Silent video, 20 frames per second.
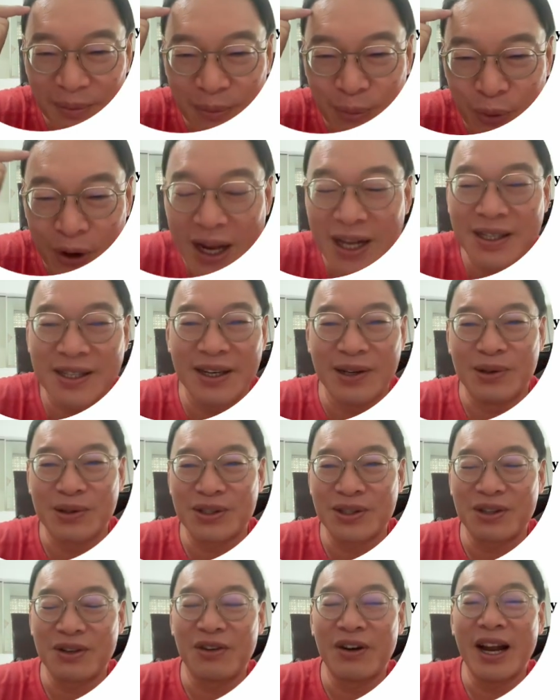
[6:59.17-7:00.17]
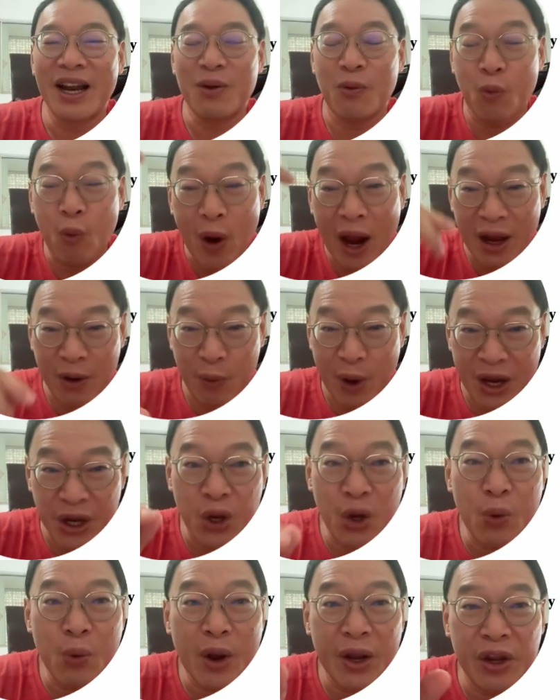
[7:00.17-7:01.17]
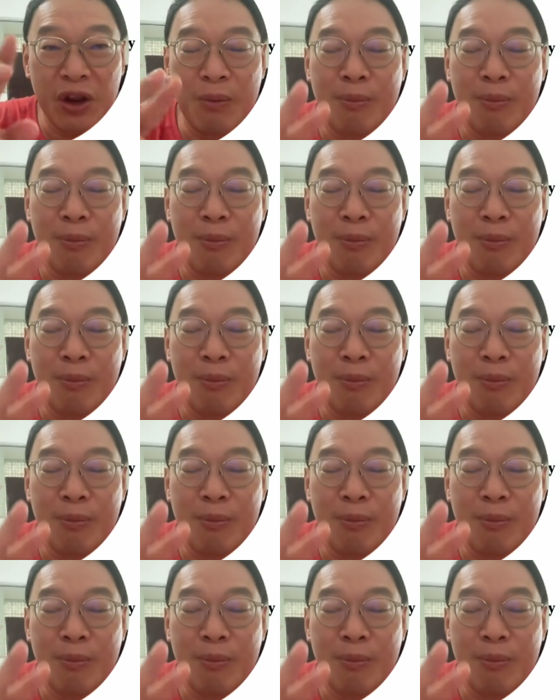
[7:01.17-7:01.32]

brain cells, right? When you were in